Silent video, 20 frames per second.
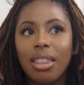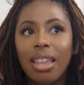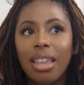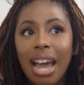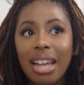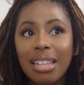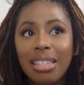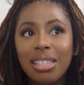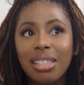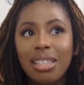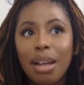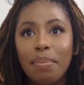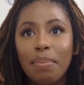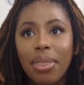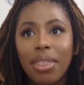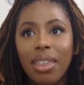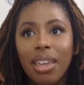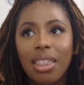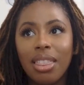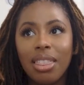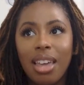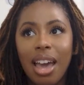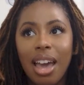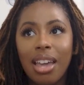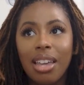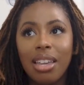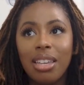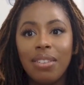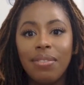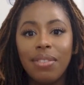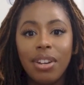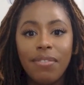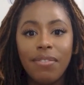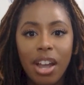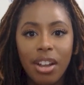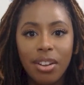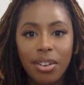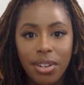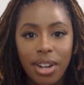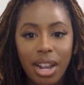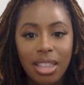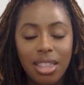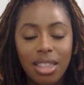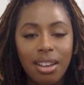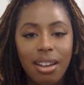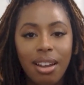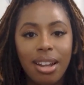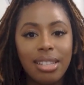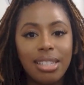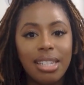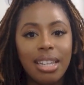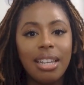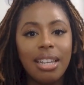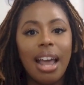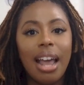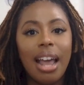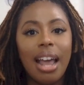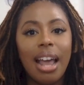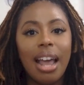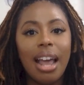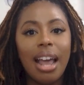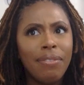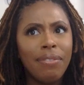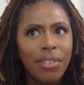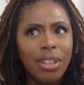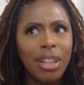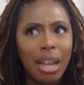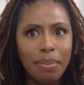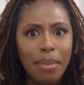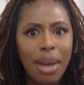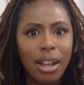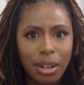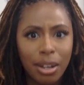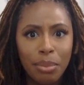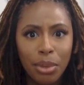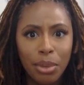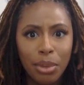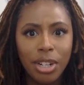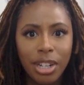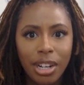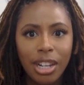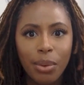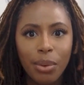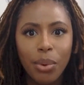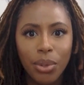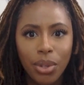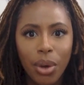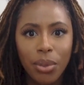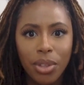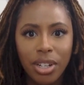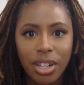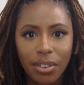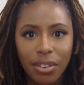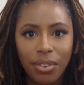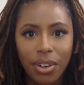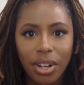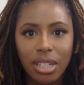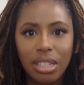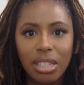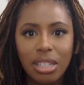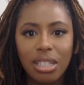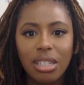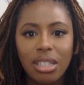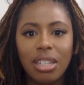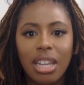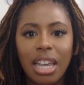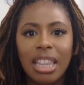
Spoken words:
that's something that even if I create the content, I feel like my community will know the difference.